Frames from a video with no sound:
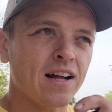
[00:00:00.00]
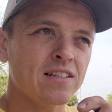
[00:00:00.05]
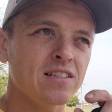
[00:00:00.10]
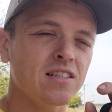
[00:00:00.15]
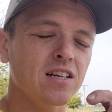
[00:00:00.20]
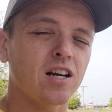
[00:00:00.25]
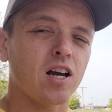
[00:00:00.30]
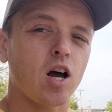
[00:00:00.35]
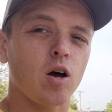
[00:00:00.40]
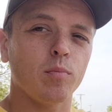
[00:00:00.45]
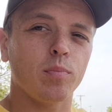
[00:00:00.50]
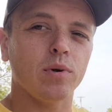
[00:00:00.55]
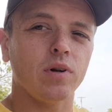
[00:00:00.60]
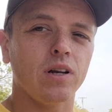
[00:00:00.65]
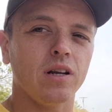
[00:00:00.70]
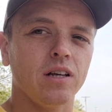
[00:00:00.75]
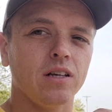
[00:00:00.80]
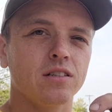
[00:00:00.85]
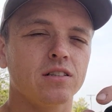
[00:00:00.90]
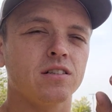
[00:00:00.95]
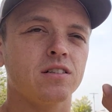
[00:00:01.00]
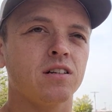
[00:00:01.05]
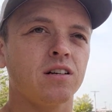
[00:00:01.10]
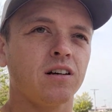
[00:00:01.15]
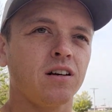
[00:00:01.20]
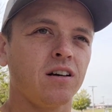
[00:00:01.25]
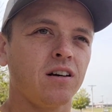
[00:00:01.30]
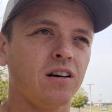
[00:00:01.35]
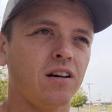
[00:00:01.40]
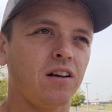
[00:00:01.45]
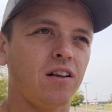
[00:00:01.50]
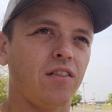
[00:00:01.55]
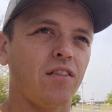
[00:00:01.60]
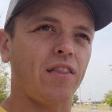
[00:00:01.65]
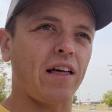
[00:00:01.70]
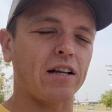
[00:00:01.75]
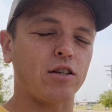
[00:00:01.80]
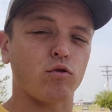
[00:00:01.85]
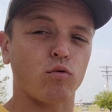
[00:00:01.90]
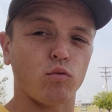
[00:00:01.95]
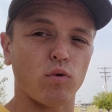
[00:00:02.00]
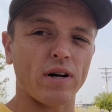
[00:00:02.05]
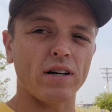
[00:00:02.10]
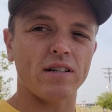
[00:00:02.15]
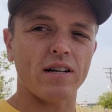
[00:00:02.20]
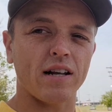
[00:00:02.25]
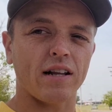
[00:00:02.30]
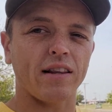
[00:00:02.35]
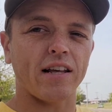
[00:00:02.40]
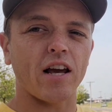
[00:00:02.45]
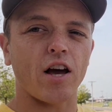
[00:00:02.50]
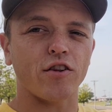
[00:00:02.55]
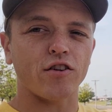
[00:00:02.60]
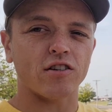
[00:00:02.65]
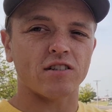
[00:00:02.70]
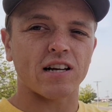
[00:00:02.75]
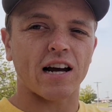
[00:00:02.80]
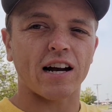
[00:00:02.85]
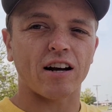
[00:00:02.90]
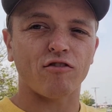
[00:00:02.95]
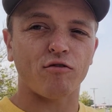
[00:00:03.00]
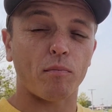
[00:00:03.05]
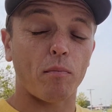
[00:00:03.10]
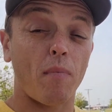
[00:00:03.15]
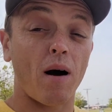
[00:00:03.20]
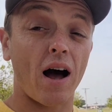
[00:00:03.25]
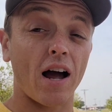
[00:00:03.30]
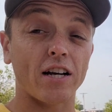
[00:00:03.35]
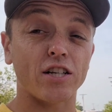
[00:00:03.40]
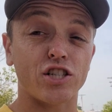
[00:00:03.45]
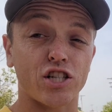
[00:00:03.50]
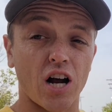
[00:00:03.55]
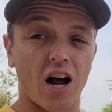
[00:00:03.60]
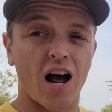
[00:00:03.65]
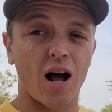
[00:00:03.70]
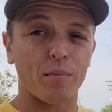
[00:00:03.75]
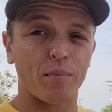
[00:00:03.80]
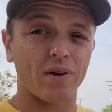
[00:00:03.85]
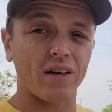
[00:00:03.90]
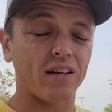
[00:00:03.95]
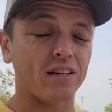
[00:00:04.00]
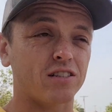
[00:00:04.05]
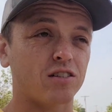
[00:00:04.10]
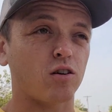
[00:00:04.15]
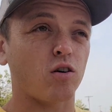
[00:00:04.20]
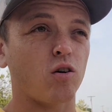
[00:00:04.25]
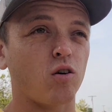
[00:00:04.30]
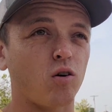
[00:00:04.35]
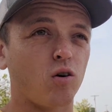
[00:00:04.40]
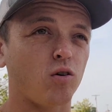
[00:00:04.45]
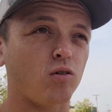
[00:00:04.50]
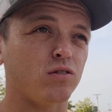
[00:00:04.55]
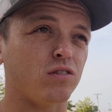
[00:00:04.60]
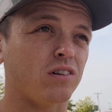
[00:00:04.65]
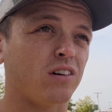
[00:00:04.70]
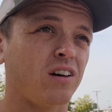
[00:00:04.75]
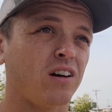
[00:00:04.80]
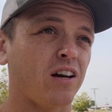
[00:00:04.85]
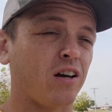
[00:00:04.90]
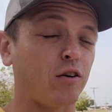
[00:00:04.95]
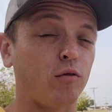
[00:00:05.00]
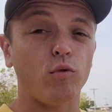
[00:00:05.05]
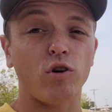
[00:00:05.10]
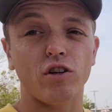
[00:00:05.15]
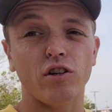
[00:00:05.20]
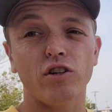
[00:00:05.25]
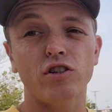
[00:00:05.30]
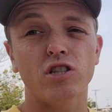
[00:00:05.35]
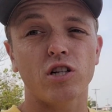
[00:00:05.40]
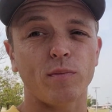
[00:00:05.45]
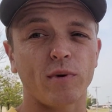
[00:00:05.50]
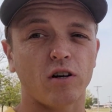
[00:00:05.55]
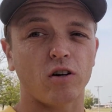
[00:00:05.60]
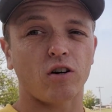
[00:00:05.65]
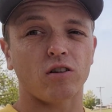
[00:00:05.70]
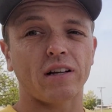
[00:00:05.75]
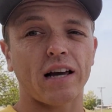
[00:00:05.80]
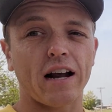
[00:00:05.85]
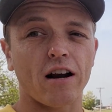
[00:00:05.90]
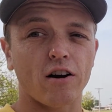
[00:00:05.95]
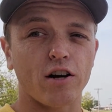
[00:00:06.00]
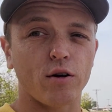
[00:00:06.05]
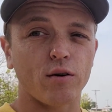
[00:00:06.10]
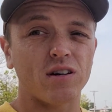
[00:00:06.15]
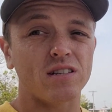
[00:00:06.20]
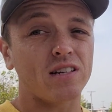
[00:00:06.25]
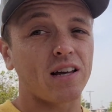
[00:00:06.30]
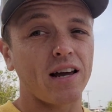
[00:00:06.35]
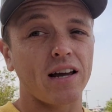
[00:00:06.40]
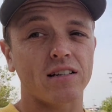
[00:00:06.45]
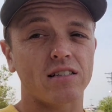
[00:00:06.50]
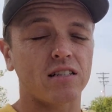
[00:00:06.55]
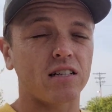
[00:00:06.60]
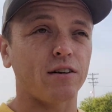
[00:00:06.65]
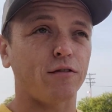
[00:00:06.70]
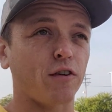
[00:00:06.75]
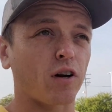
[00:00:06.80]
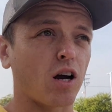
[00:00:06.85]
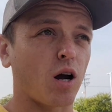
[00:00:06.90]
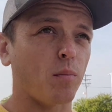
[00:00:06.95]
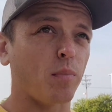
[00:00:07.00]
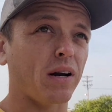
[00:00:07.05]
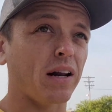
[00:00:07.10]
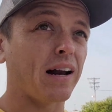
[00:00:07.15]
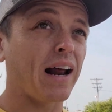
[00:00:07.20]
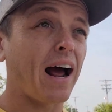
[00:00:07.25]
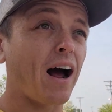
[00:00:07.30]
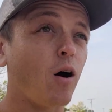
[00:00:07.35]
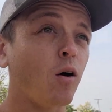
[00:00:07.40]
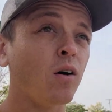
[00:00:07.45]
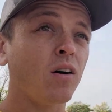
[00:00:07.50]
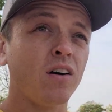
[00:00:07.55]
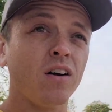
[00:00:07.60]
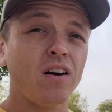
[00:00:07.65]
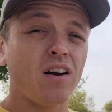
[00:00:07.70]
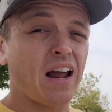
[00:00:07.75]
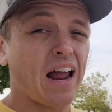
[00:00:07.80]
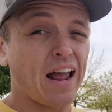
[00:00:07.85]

That's the company's that's renting the other side of my shop. It's called, well, it used to be called Air U S A. It's a different company now.